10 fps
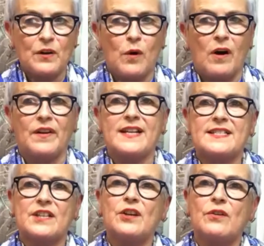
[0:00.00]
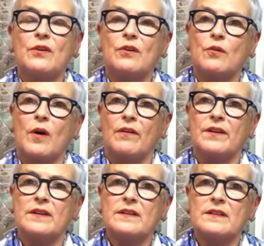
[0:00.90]
one is the New York one.
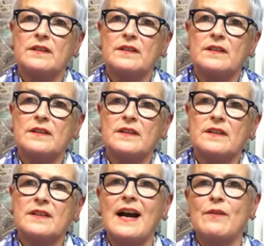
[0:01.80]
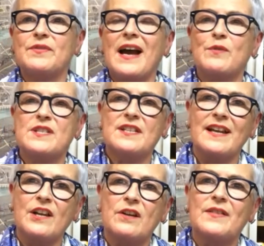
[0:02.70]
That
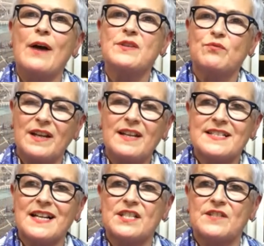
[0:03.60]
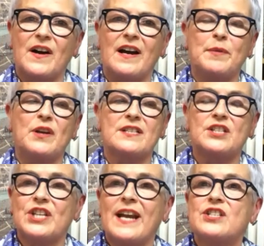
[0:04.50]
was really satisfying because I
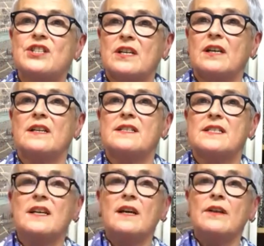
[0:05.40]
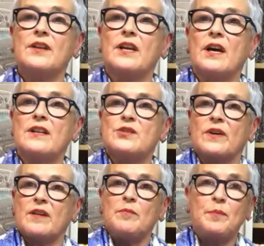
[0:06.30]
changed the colours. The colours were
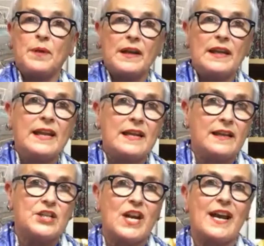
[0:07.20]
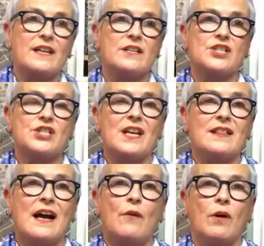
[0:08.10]
completely changed
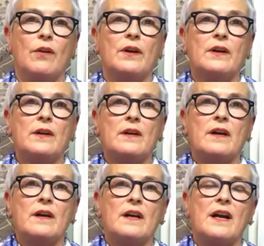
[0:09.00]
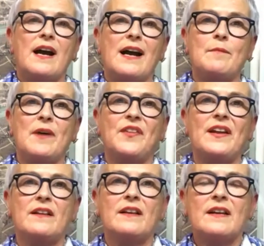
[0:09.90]
in that one. I think,